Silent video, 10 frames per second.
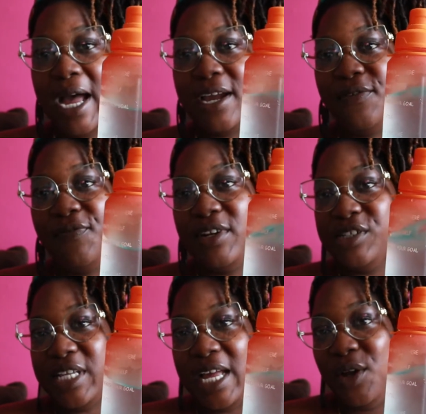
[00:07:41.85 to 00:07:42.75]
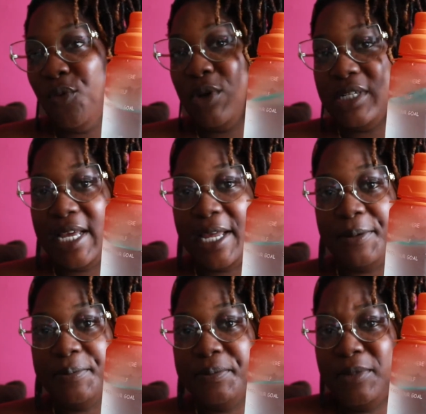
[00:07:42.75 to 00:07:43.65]
I could finish that in 1
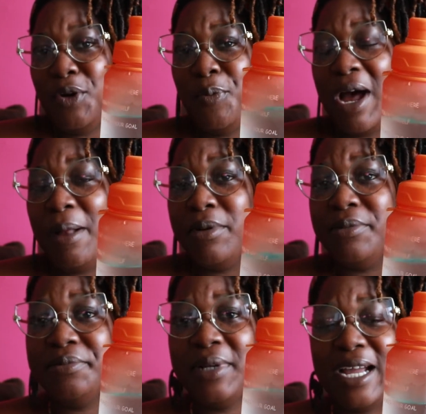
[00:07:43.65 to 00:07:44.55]
day, no problem.